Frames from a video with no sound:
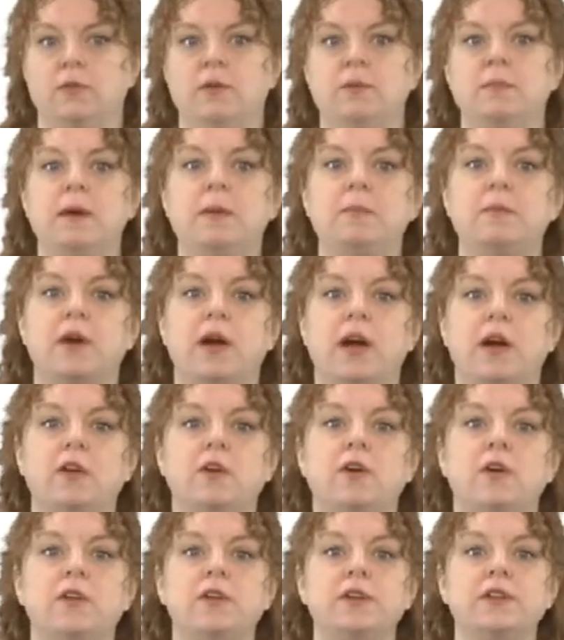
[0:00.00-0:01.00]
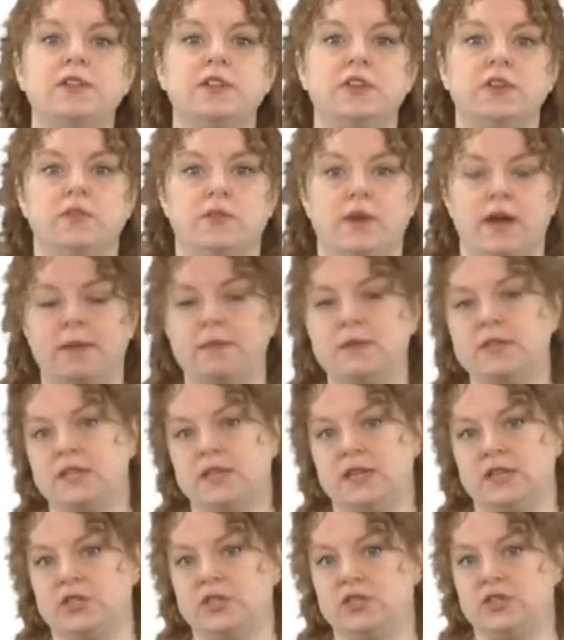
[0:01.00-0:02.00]
Remember, our goal is to grab
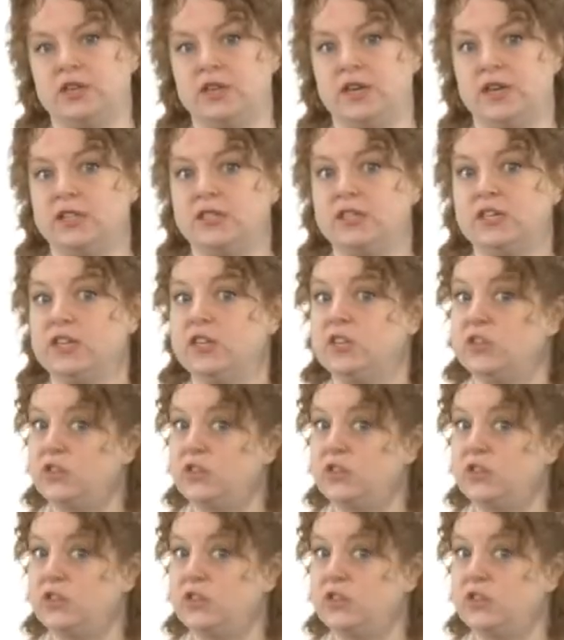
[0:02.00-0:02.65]
attention and to